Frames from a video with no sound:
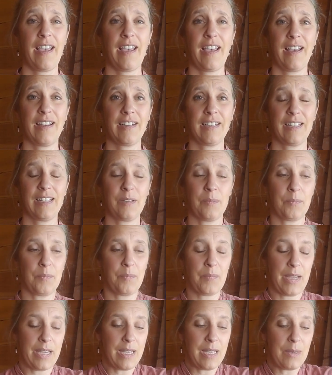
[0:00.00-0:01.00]
And it
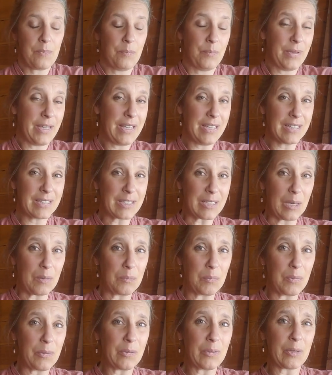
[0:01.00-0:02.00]
may be a
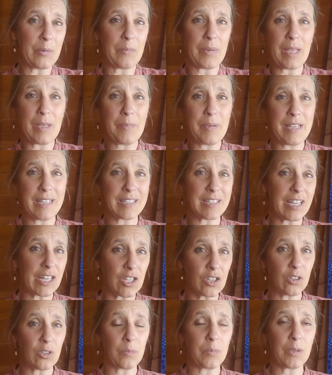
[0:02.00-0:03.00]
temple, or it may be a
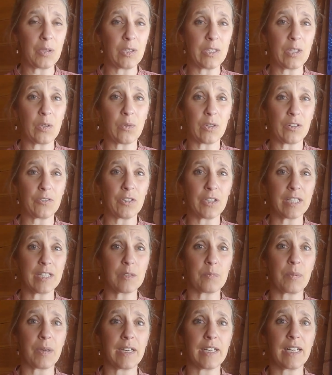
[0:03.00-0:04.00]
secular building, whatever it
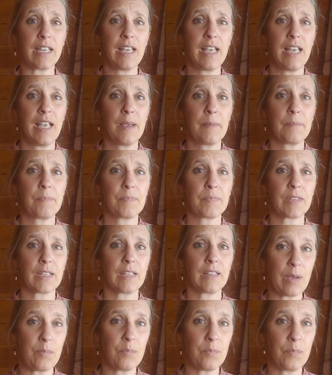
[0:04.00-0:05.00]
is, but
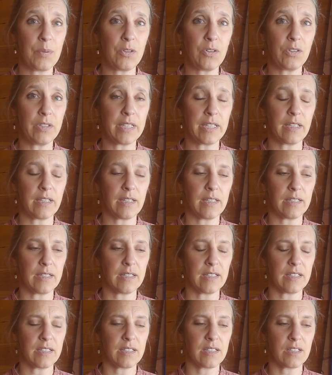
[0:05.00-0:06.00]
that building
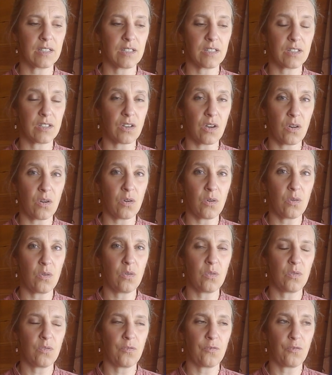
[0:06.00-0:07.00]
is
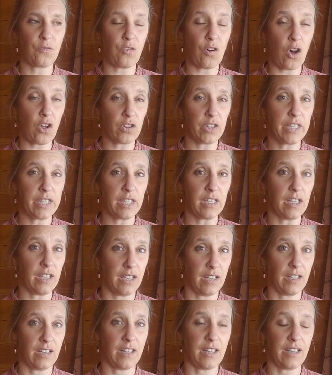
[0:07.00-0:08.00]
so falling
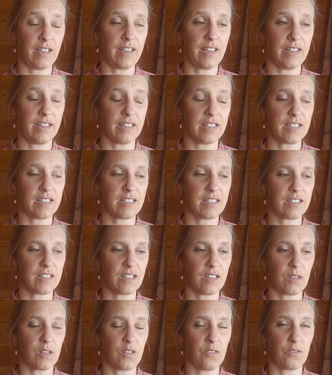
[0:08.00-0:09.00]
in.
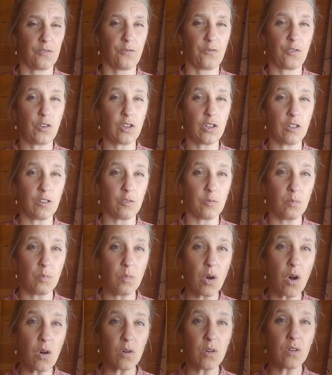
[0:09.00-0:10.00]
It's full of
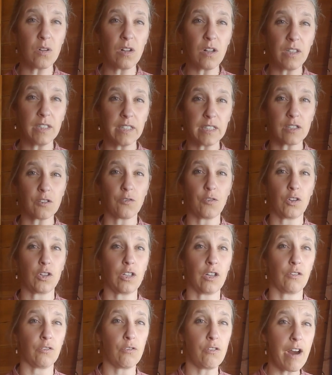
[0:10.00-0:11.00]
mold, it's
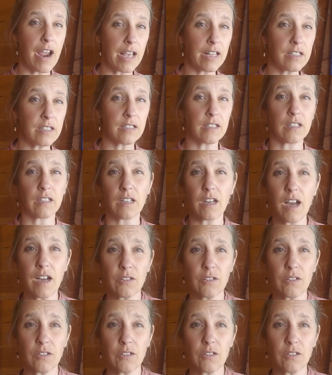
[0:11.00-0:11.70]
full of rats and